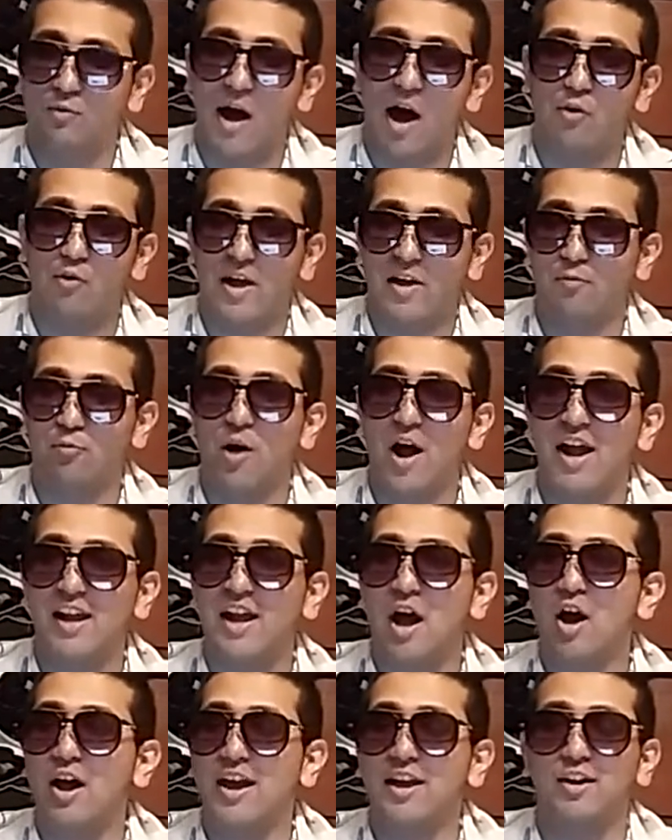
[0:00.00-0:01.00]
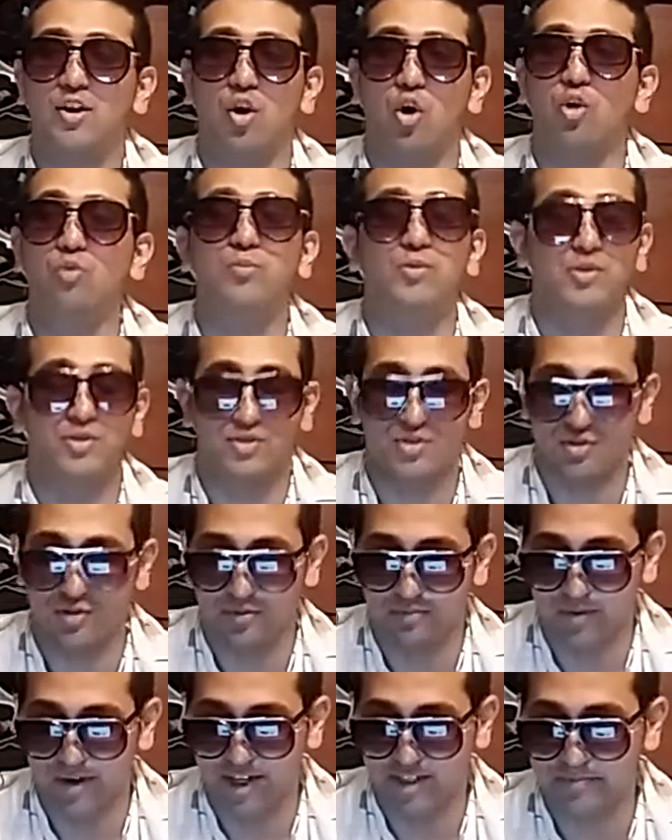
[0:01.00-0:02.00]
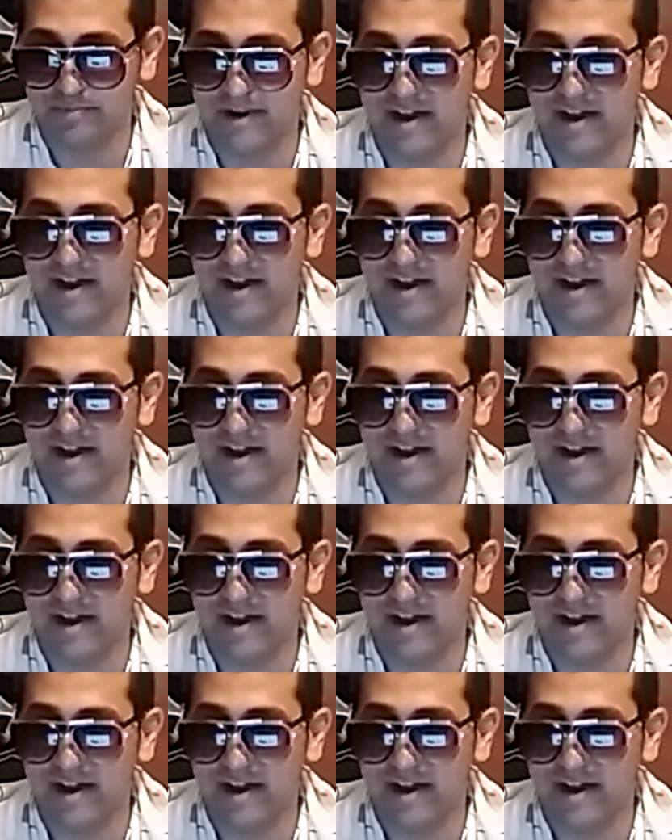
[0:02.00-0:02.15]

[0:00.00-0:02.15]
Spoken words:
wow, like, why y'all hate Goldberg so much?